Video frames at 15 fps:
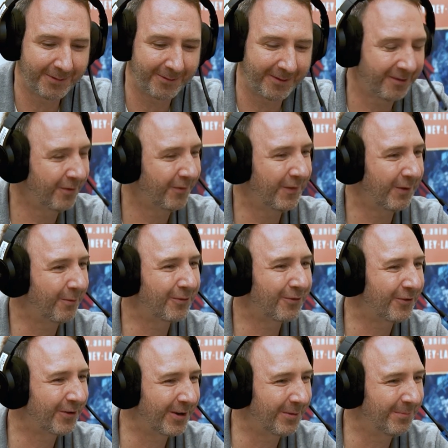their interviewers
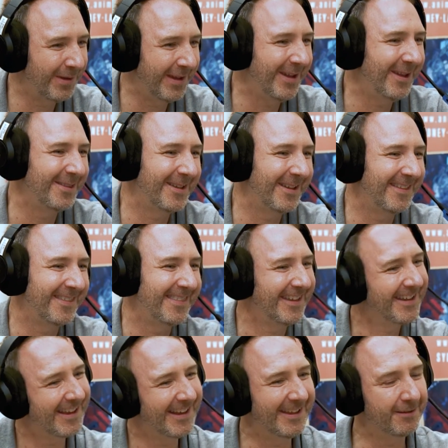are going to be and they they
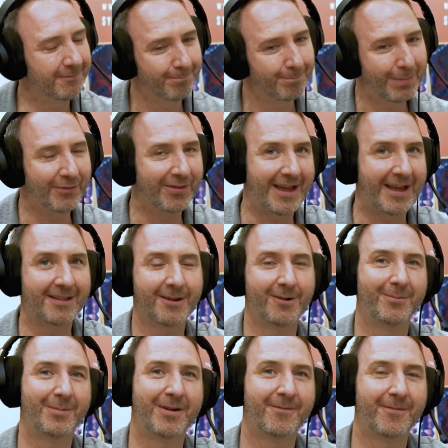kind of build that
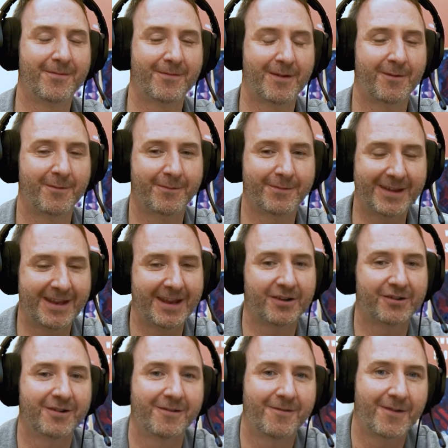little bit of, of
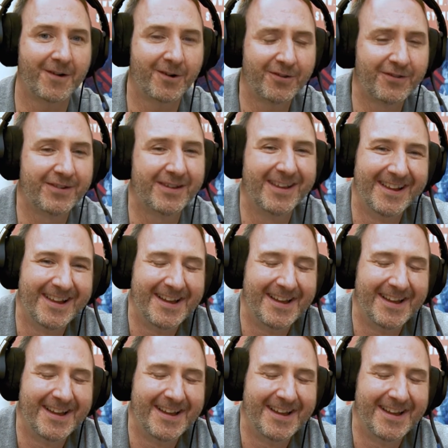connection first